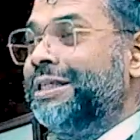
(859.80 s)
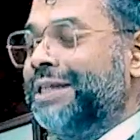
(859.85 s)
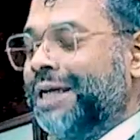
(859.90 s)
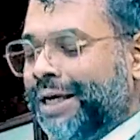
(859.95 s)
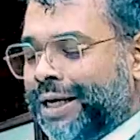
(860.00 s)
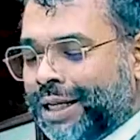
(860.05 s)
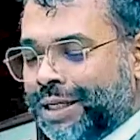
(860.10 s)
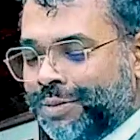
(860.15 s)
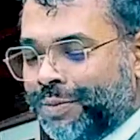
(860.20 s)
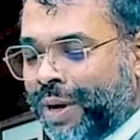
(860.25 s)

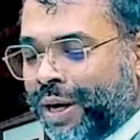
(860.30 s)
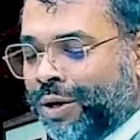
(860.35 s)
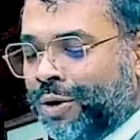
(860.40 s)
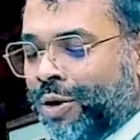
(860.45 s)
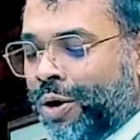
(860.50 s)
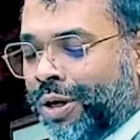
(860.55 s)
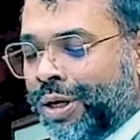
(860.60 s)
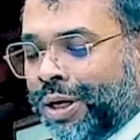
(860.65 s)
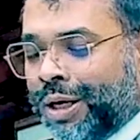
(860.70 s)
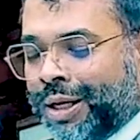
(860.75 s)
seconds, my
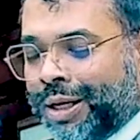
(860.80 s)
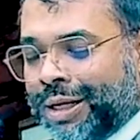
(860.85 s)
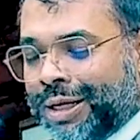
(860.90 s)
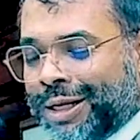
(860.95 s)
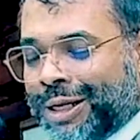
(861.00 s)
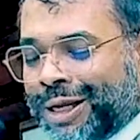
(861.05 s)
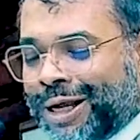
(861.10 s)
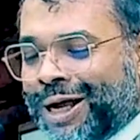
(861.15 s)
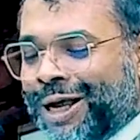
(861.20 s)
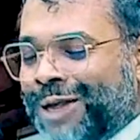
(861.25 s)
God.
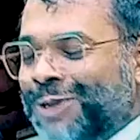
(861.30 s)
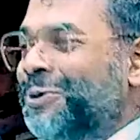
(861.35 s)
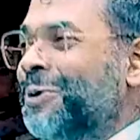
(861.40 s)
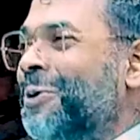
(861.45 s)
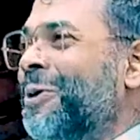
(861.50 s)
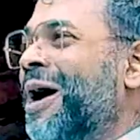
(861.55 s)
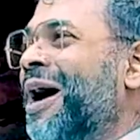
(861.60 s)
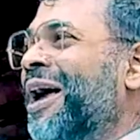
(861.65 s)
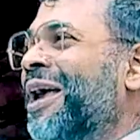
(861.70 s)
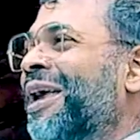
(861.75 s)

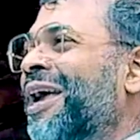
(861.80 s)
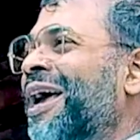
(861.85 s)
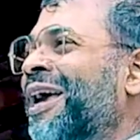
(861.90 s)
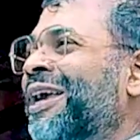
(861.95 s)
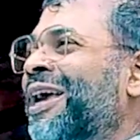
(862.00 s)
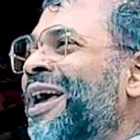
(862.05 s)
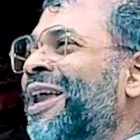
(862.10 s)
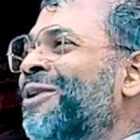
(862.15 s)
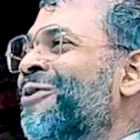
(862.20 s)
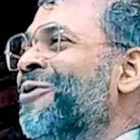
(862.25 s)
So I
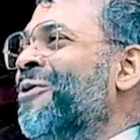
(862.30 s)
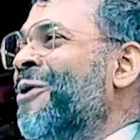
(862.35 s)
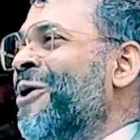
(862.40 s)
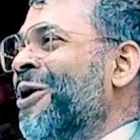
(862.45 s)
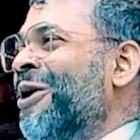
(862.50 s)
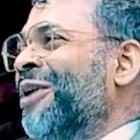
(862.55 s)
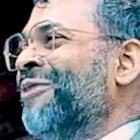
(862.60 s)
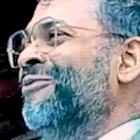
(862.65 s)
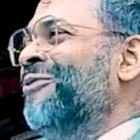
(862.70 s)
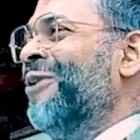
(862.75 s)
can go
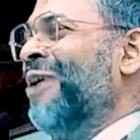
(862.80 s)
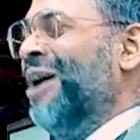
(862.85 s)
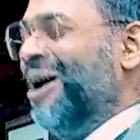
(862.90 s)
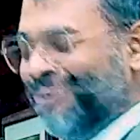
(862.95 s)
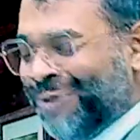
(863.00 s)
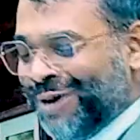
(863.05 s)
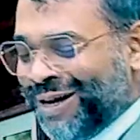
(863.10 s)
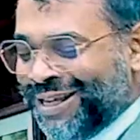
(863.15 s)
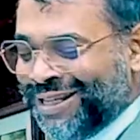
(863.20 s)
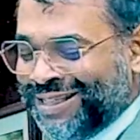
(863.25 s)
on for
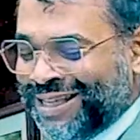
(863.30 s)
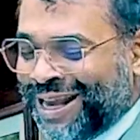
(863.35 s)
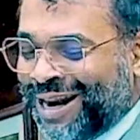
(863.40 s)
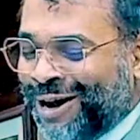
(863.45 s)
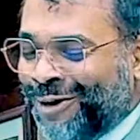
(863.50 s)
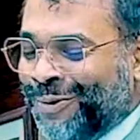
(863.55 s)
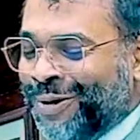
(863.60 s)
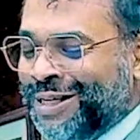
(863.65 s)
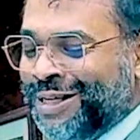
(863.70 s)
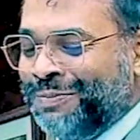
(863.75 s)
hours and
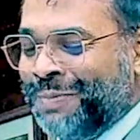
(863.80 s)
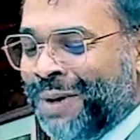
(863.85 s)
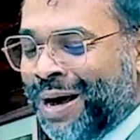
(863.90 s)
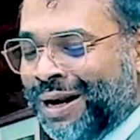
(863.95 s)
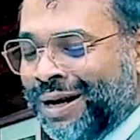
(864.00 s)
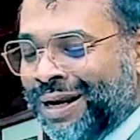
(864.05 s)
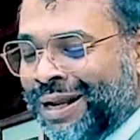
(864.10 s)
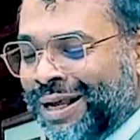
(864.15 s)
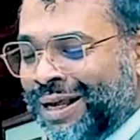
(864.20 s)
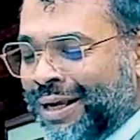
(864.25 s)
hours,
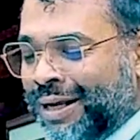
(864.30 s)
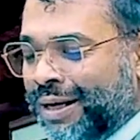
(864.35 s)
but